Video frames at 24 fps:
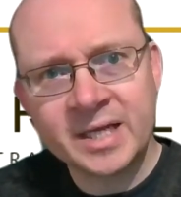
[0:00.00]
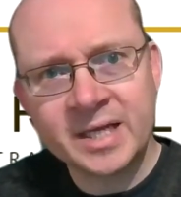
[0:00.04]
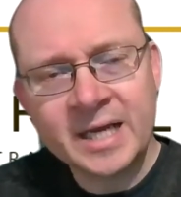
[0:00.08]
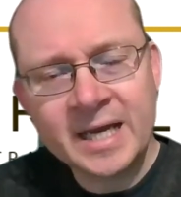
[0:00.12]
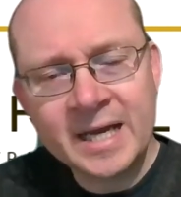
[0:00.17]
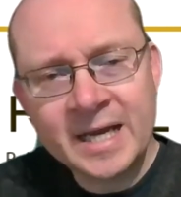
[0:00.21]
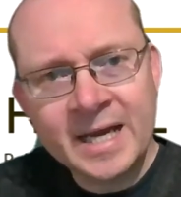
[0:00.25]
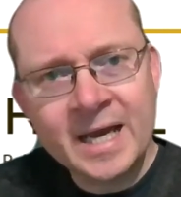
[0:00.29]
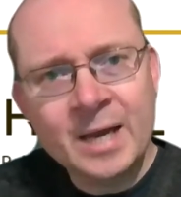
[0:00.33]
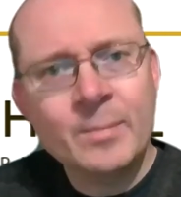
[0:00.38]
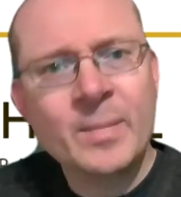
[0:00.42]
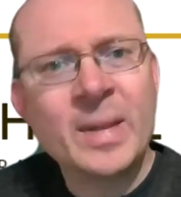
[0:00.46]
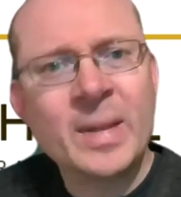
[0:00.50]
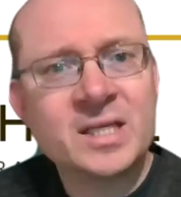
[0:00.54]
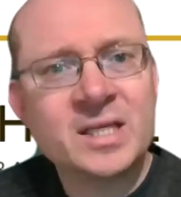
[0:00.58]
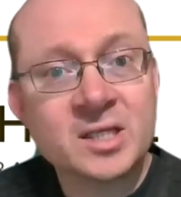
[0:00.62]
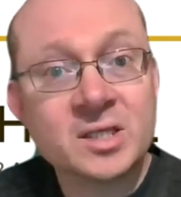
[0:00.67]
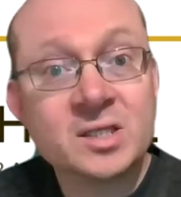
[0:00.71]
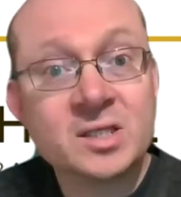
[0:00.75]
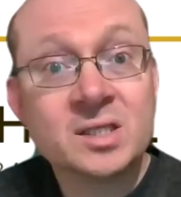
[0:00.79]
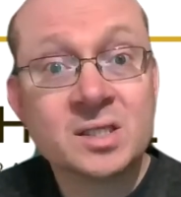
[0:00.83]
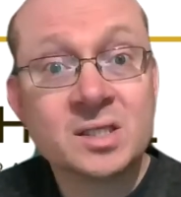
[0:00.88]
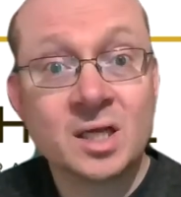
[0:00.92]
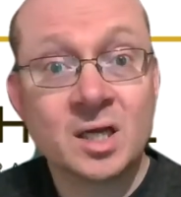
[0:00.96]
It makes
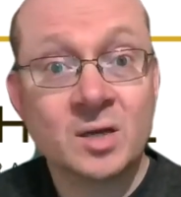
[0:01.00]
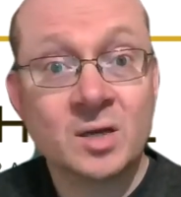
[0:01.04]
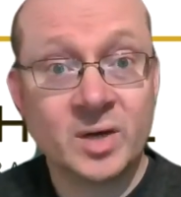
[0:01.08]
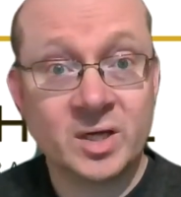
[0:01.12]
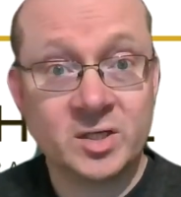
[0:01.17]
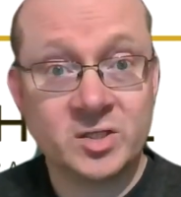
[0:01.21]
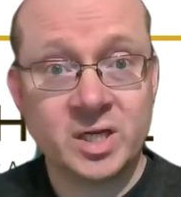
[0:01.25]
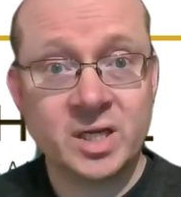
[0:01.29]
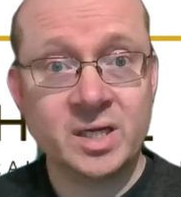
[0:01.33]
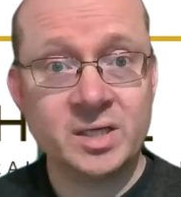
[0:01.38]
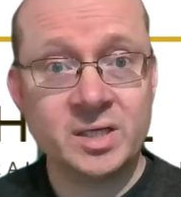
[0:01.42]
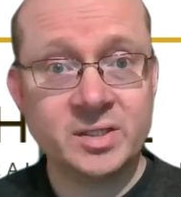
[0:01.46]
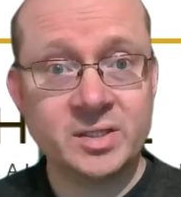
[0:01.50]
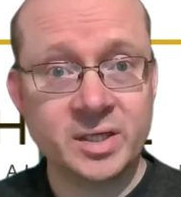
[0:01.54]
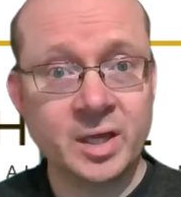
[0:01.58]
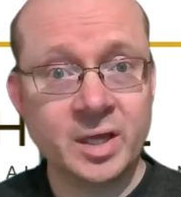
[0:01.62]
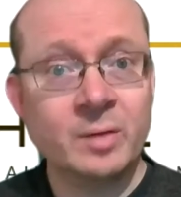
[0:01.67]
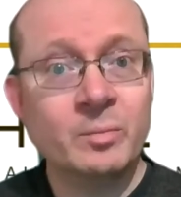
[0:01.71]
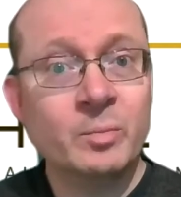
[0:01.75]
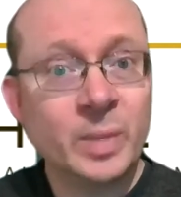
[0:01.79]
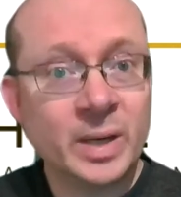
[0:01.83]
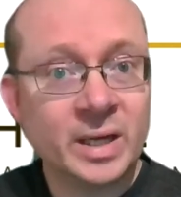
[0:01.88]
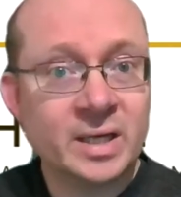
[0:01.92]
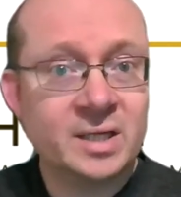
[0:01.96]
it so much
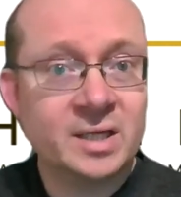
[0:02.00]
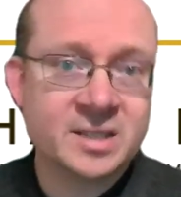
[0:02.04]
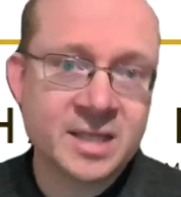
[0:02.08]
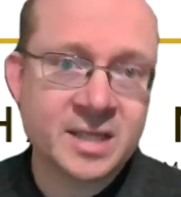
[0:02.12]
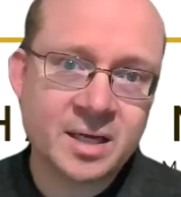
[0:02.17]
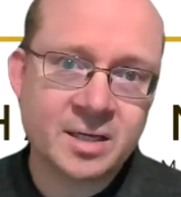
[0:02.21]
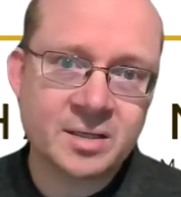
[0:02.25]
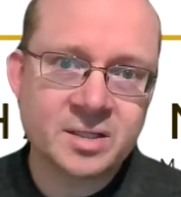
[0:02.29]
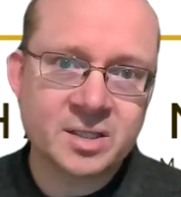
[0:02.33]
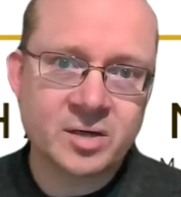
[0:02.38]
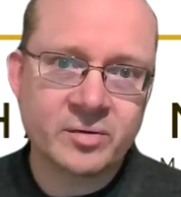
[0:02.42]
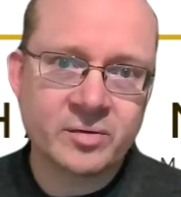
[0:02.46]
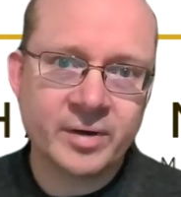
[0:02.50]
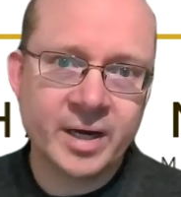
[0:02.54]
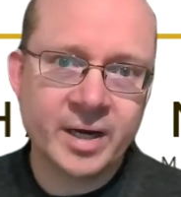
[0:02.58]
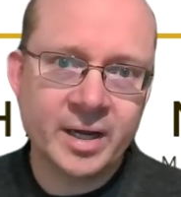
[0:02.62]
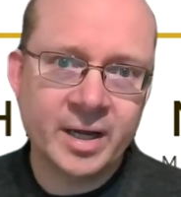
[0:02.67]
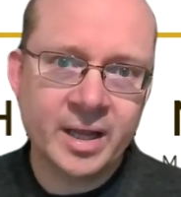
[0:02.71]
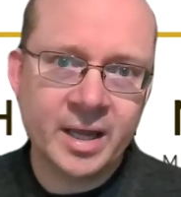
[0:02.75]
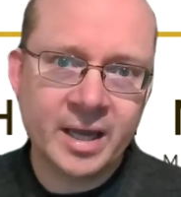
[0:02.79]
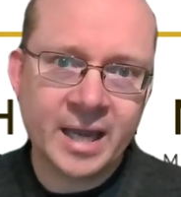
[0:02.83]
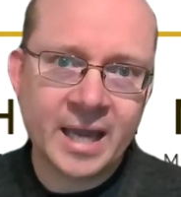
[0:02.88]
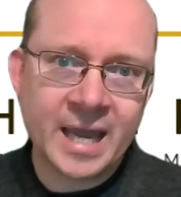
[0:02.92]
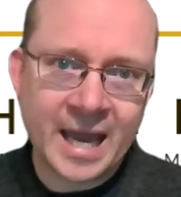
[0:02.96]
easier, but a second
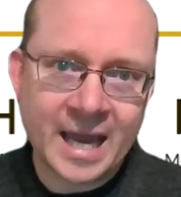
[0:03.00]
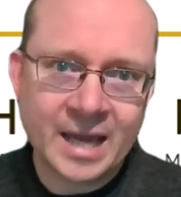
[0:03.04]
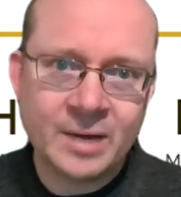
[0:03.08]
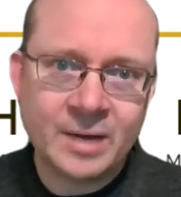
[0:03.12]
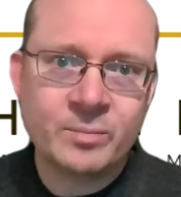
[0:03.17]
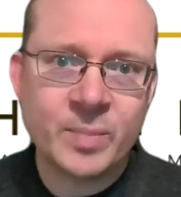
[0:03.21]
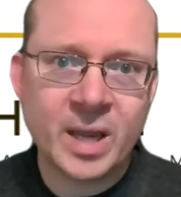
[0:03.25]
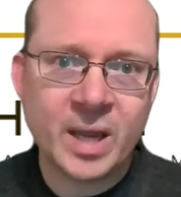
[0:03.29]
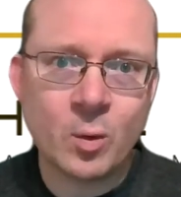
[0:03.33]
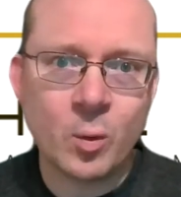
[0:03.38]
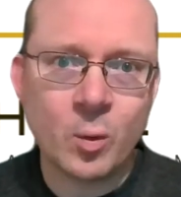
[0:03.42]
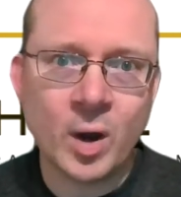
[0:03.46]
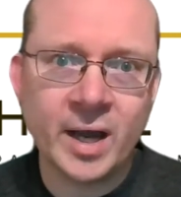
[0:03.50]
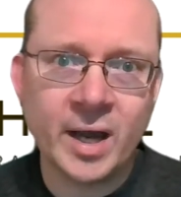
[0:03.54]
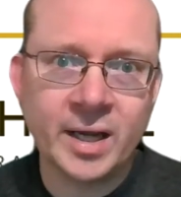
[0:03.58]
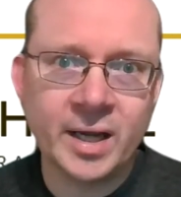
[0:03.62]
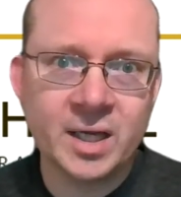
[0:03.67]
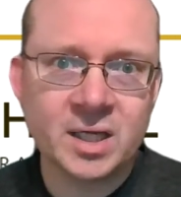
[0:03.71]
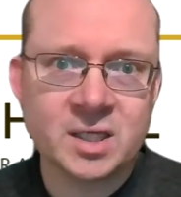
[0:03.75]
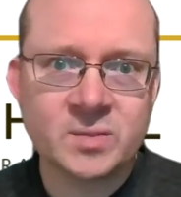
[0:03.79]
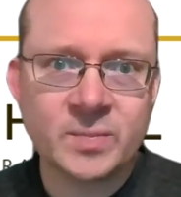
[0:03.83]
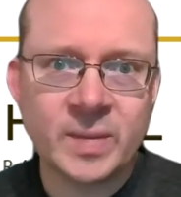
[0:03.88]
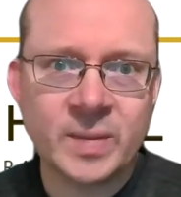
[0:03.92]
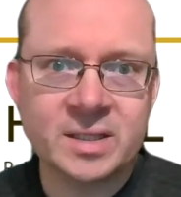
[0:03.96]
screen can be quite an
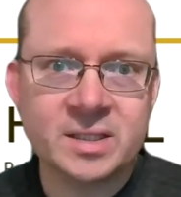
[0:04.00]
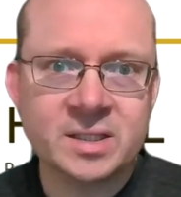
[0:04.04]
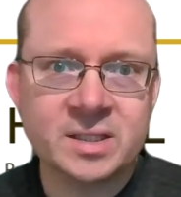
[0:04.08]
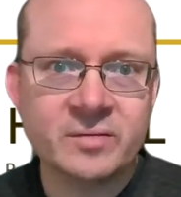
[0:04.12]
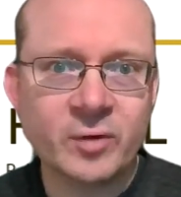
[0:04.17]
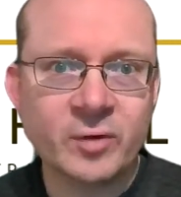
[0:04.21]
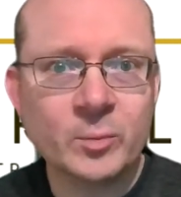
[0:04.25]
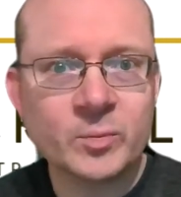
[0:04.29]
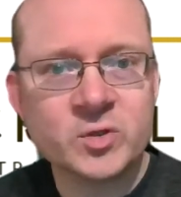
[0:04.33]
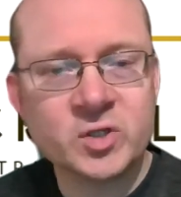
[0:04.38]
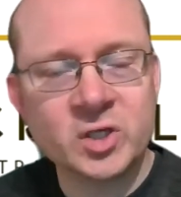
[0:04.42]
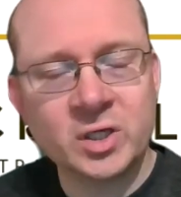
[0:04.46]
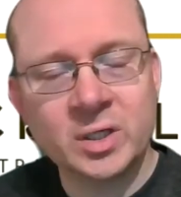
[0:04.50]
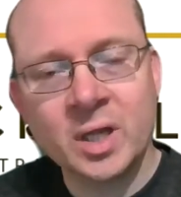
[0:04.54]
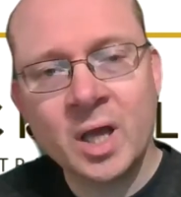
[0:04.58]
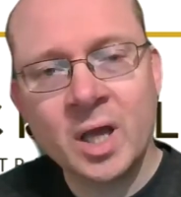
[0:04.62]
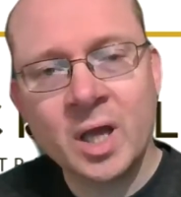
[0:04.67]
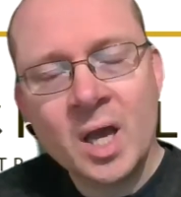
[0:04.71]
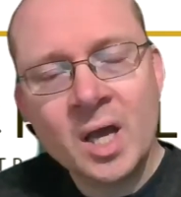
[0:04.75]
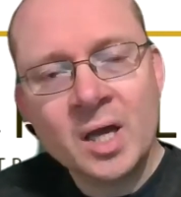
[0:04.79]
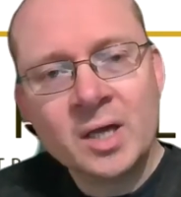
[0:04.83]
expensive option.